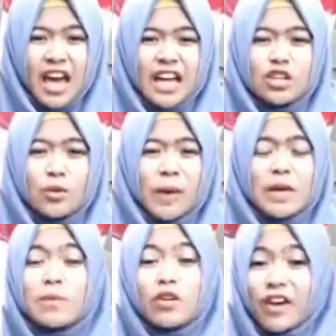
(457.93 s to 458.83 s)
And you
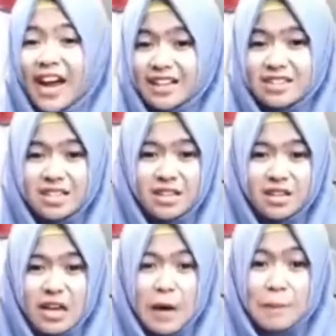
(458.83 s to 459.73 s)
may be right,
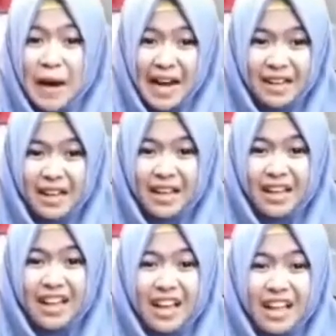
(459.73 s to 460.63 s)
but
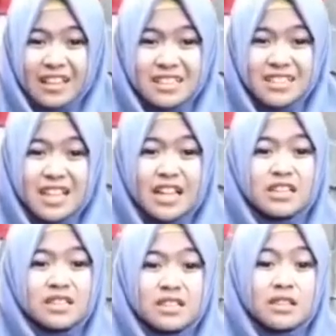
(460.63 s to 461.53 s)
the
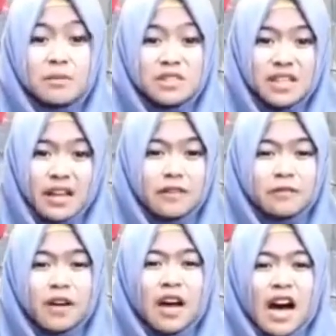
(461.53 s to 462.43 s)
skills themselves
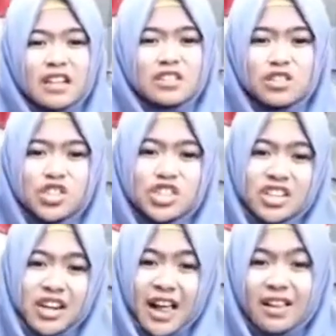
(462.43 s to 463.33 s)
are so
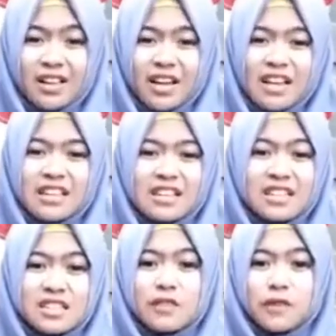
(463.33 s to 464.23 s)
general that
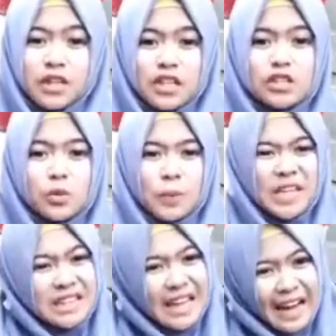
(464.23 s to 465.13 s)
it's difficult to
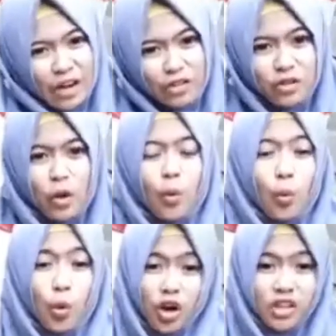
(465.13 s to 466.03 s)
pin down
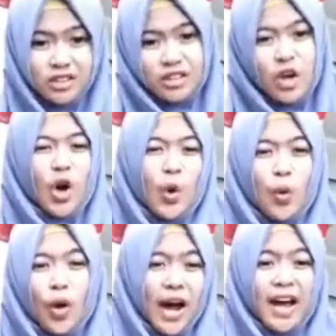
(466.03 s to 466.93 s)
what,
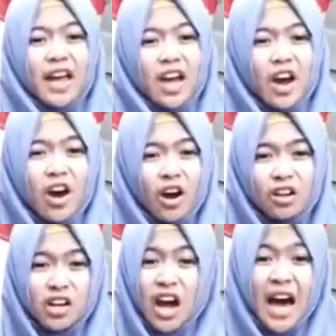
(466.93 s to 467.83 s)
why,
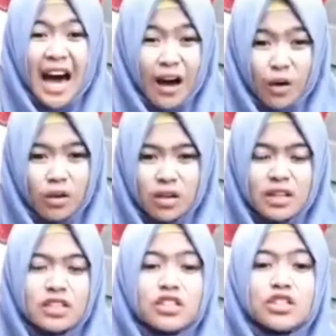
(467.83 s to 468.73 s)
or how
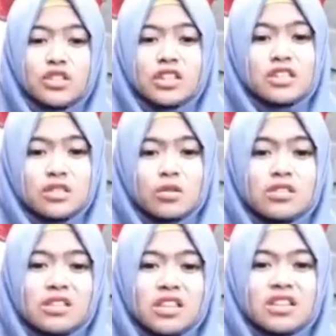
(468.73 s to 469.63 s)
students should
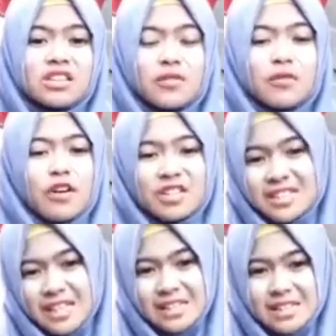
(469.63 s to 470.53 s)
learn the
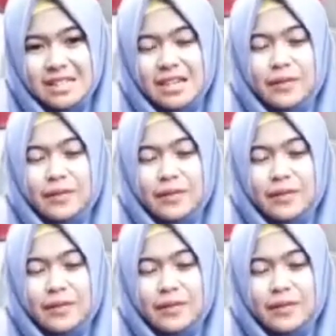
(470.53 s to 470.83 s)
forces.